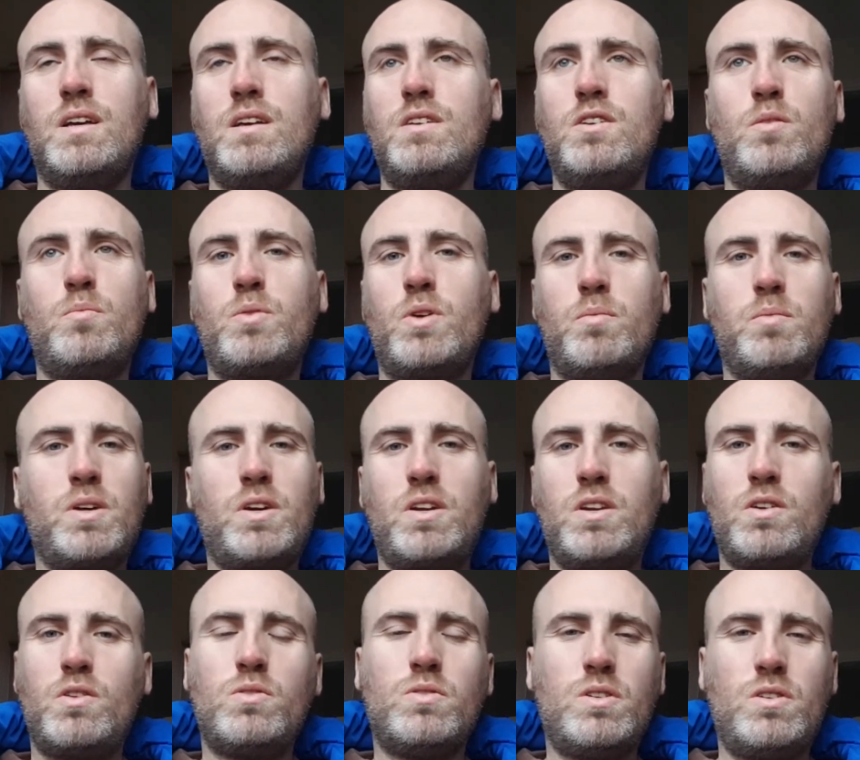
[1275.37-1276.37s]
you're probably going
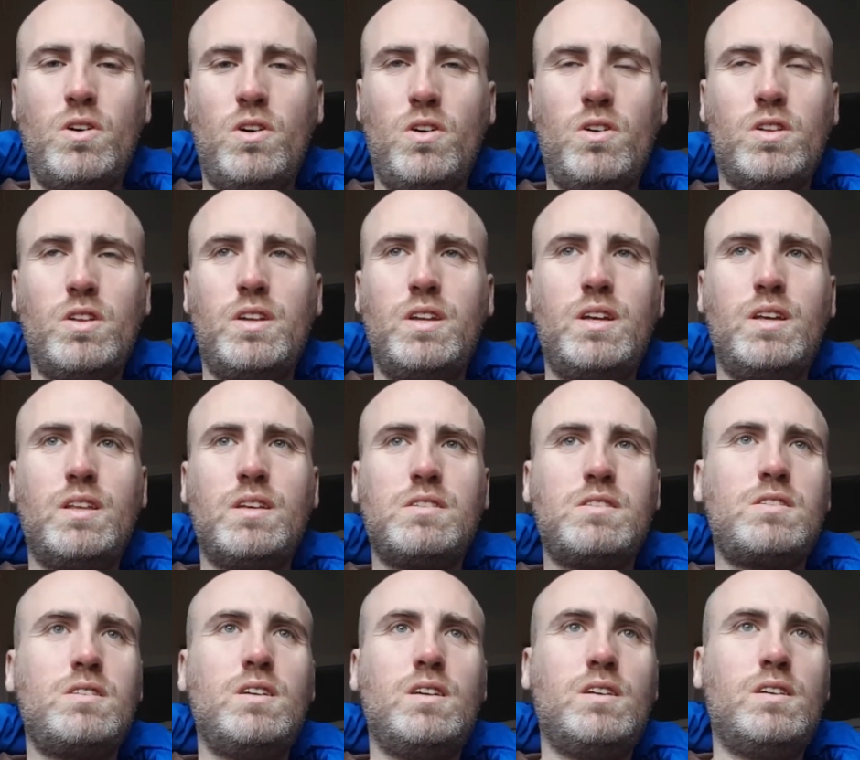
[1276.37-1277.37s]
to go on holiday
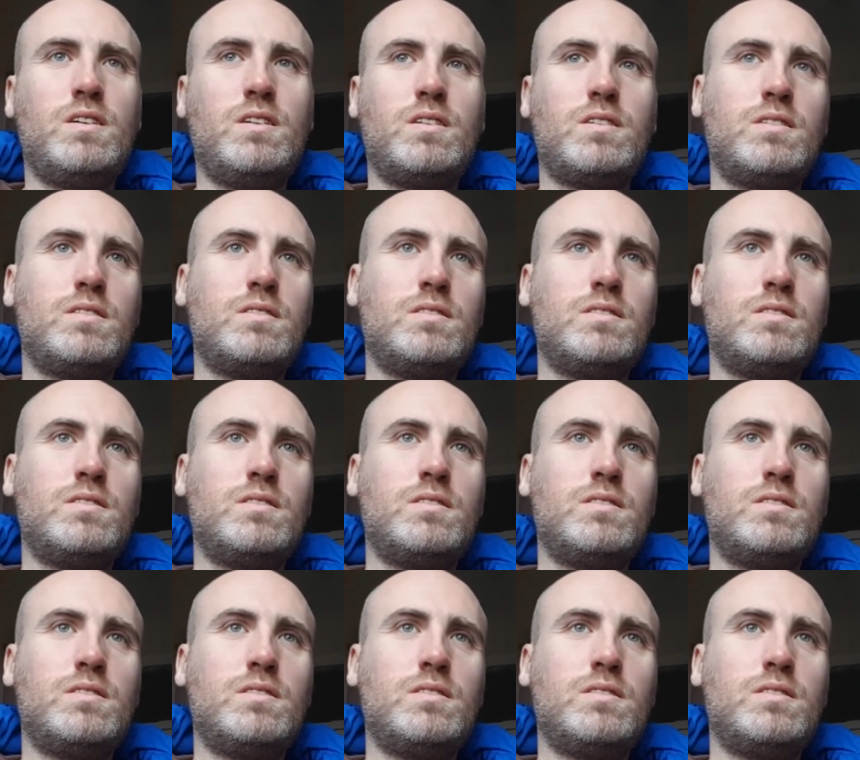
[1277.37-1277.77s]
this year